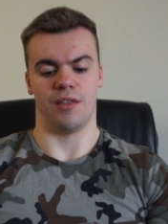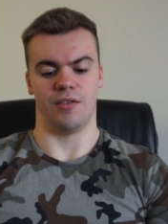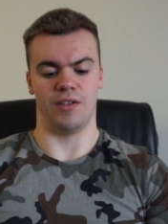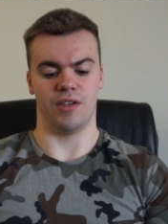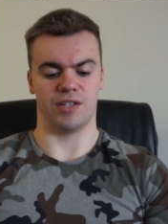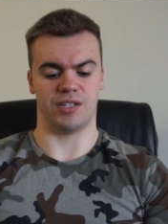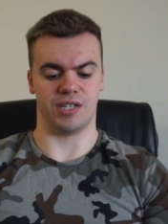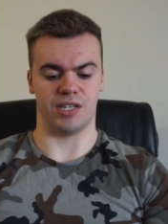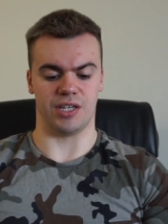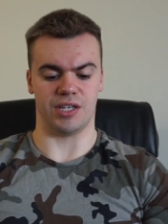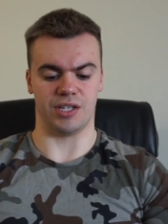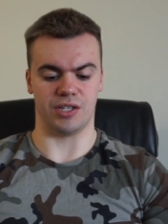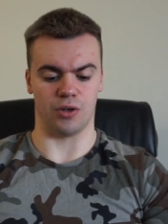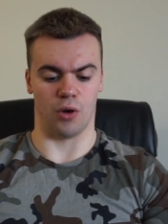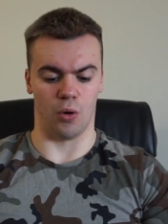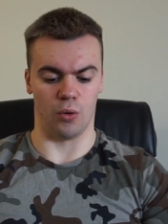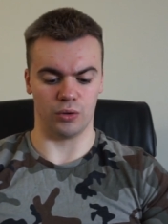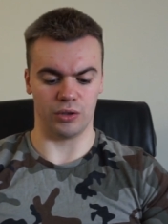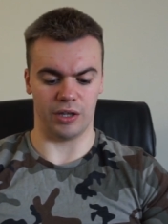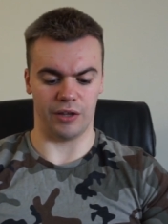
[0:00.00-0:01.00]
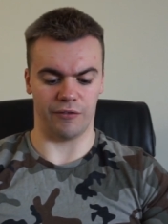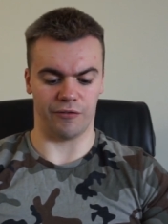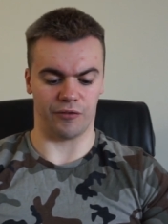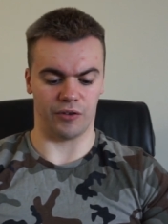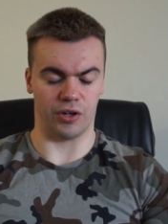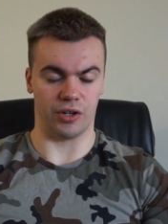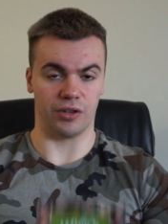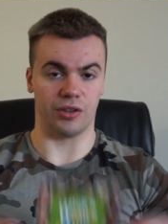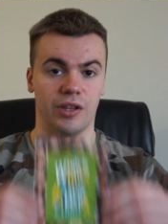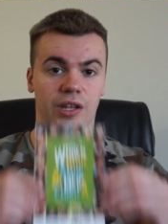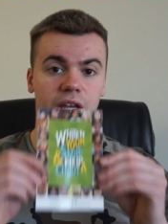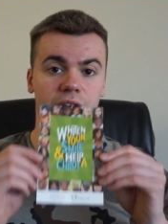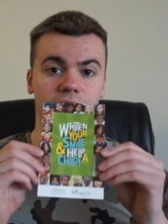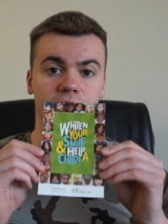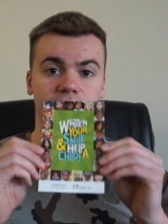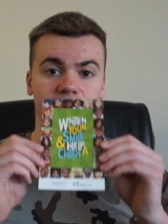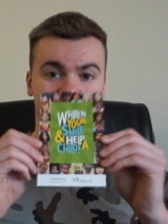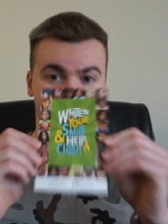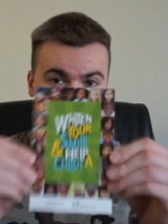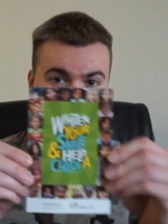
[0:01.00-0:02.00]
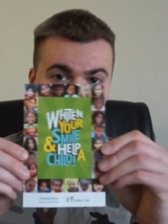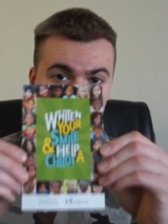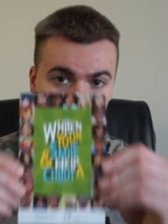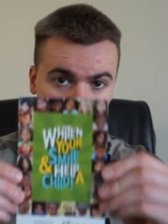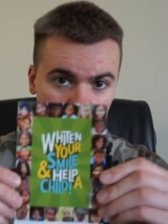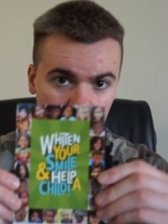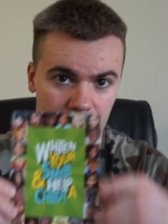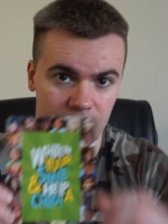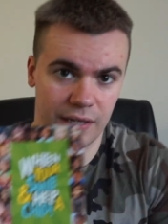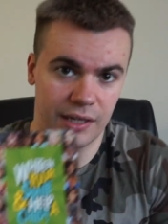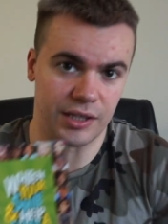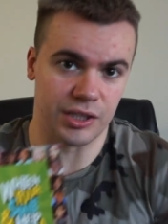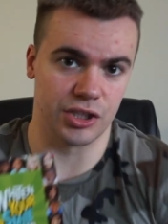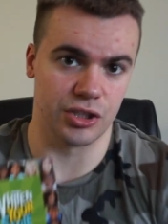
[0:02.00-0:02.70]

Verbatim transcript: this is only for the teeth whitening.